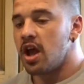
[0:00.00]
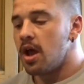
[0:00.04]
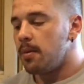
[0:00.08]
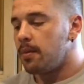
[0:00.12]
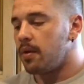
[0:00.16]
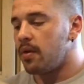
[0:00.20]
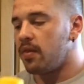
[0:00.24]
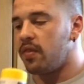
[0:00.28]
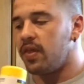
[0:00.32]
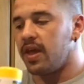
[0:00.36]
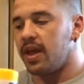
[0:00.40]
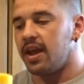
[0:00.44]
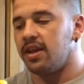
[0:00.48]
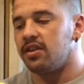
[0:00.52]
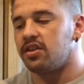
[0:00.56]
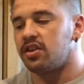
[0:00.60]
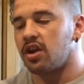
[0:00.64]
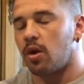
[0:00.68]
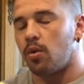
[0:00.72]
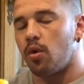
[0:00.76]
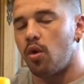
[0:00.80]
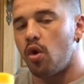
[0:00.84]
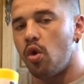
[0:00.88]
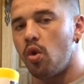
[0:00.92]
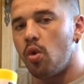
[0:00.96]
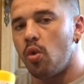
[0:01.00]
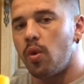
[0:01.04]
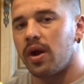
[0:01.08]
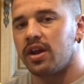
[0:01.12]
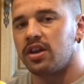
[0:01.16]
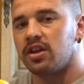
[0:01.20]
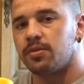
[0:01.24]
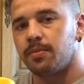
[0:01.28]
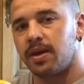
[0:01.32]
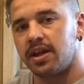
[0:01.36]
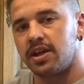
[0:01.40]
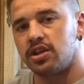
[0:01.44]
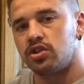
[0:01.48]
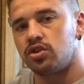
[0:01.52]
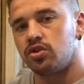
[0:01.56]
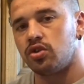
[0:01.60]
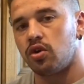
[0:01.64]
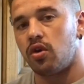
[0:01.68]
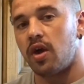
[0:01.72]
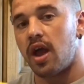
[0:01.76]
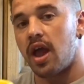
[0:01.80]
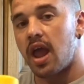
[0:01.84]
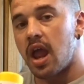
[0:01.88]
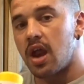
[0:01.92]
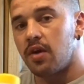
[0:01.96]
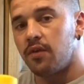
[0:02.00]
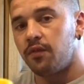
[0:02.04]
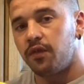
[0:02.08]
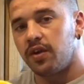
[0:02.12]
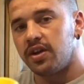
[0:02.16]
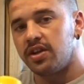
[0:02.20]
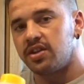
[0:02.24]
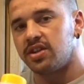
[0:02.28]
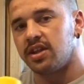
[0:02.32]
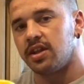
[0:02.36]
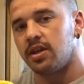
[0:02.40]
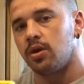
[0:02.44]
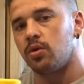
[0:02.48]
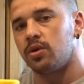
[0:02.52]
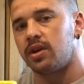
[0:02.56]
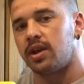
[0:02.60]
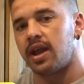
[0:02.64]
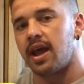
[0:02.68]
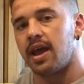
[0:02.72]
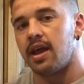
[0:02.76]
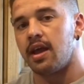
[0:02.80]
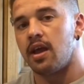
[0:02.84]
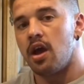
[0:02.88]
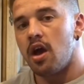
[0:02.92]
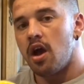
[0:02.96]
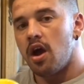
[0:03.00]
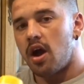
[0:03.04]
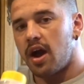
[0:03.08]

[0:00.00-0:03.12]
But these, I'll always make sure every single day